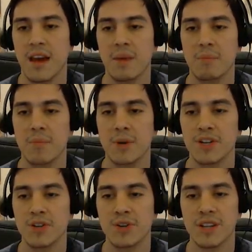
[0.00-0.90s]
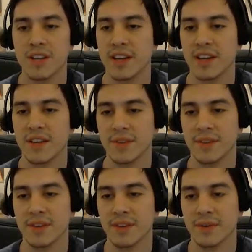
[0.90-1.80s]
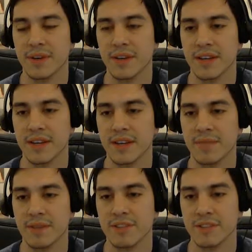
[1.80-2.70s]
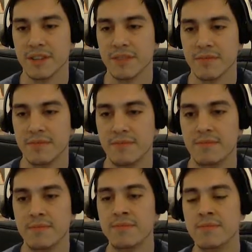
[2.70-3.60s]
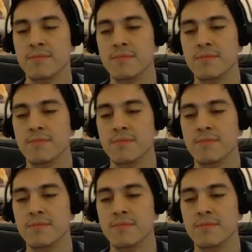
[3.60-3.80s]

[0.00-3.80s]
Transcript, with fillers: I'm pretty sure I didn't get everything already, uh, but it's okay.